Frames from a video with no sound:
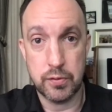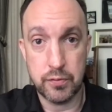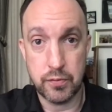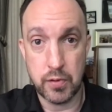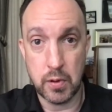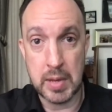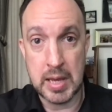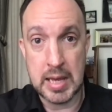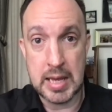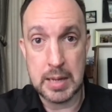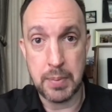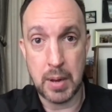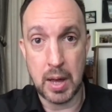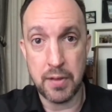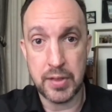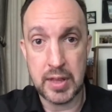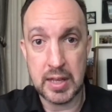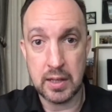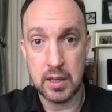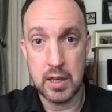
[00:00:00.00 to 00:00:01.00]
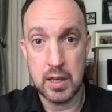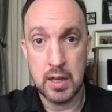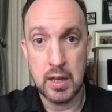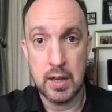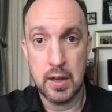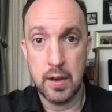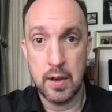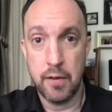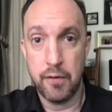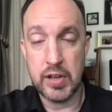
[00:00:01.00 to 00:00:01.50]
for me, but I think
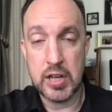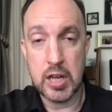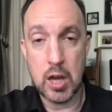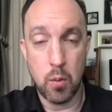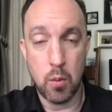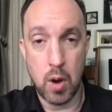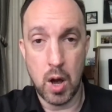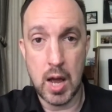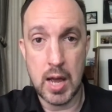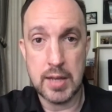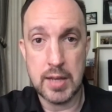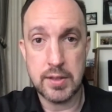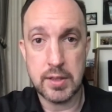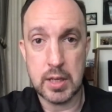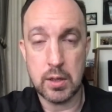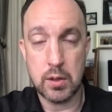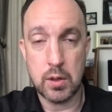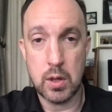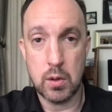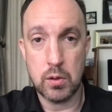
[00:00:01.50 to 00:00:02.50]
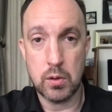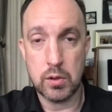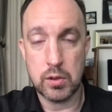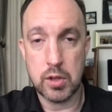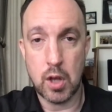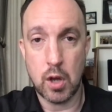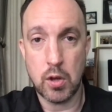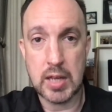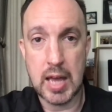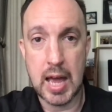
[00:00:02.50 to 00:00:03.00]
video-wise, it's
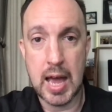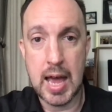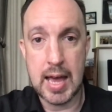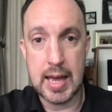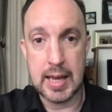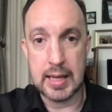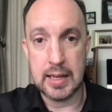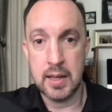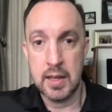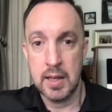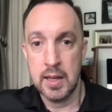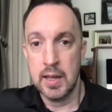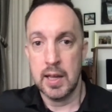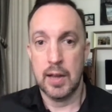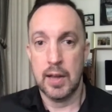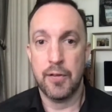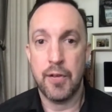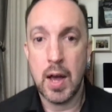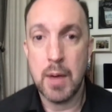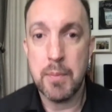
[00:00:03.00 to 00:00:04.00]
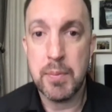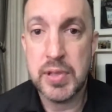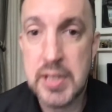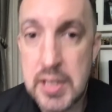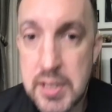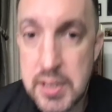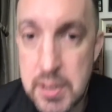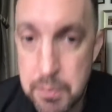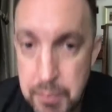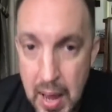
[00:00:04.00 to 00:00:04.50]
okay. If I'm
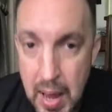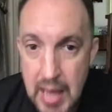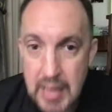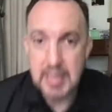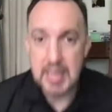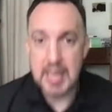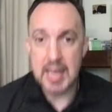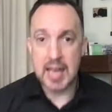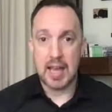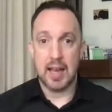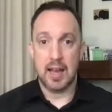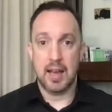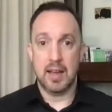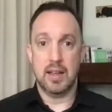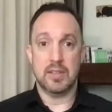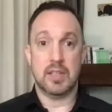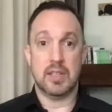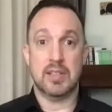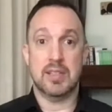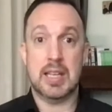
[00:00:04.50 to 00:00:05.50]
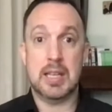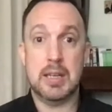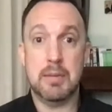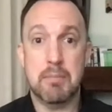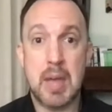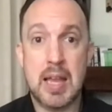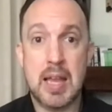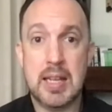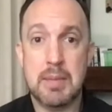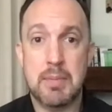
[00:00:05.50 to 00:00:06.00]
positioned back here, as I've seen
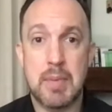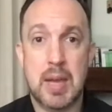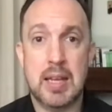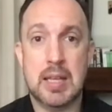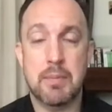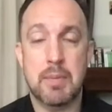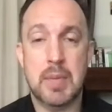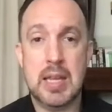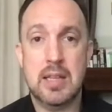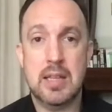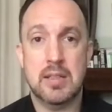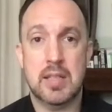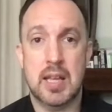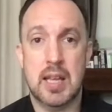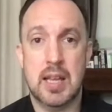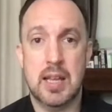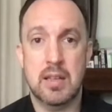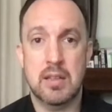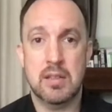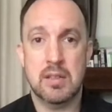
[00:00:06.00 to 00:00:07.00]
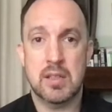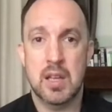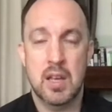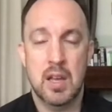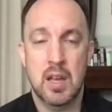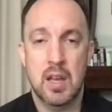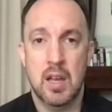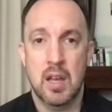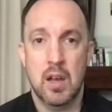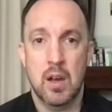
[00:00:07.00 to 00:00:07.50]
many, many meetings,
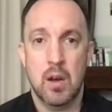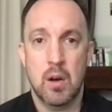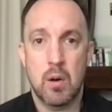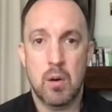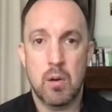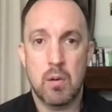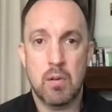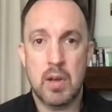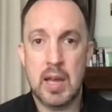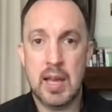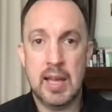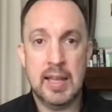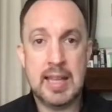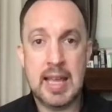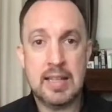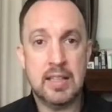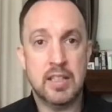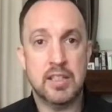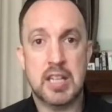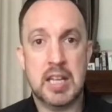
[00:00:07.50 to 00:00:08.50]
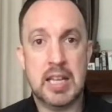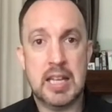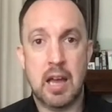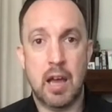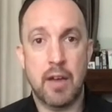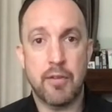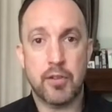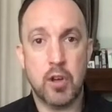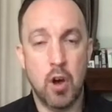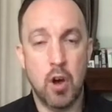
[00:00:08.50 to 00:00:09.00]
any energy
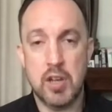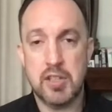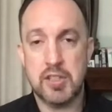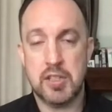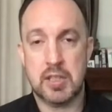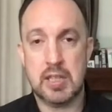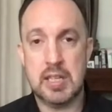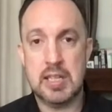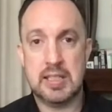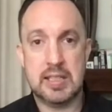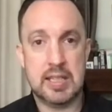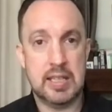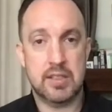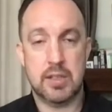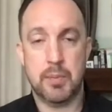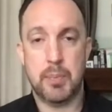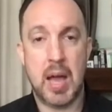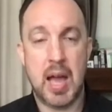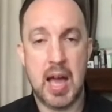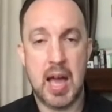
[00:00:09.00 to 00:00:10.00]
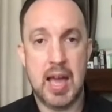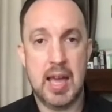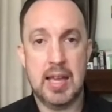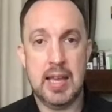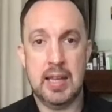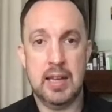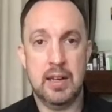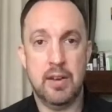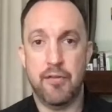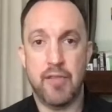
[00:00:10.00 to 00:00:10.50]
I've got is just going to dissipate
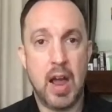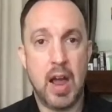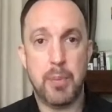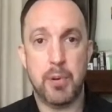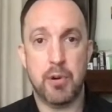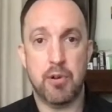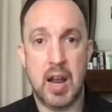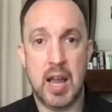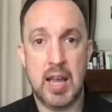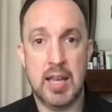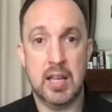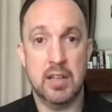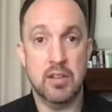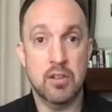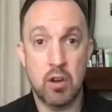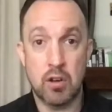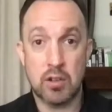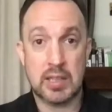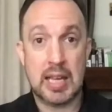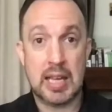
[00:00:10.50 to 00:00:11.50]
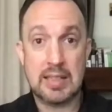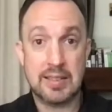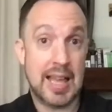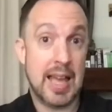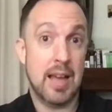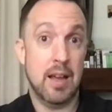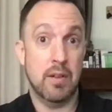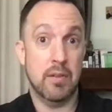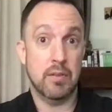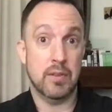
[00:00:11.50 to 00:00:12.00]
and evaporate and not get
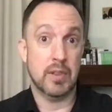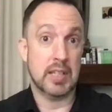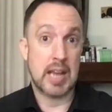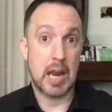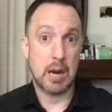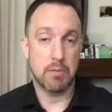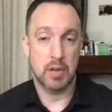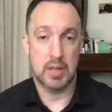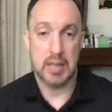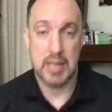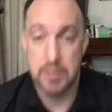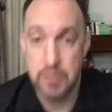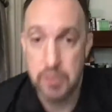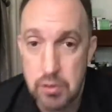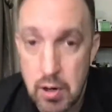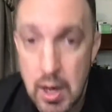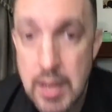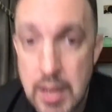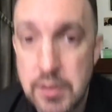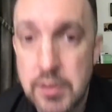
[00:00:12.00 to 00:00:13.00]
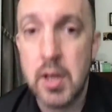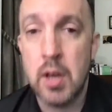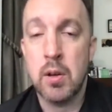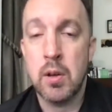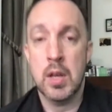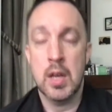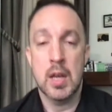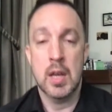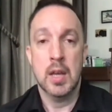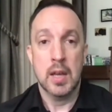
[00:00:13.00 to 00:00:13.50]
down the camera lens, right? So
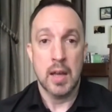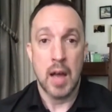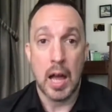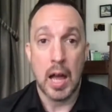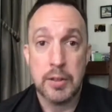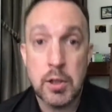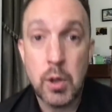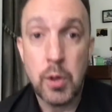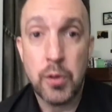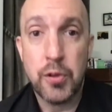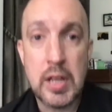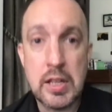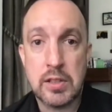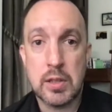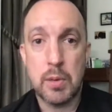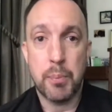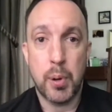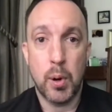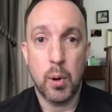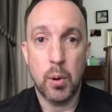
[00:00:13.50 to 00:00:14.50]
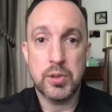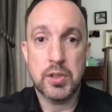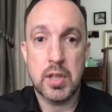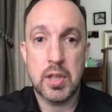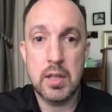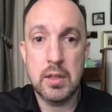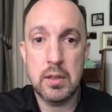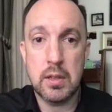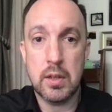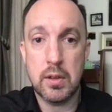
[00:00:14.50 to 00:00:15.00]
I do think it's
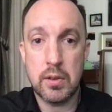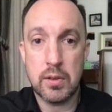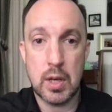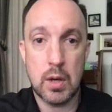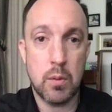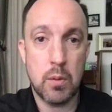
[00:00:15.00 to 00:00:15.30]
important that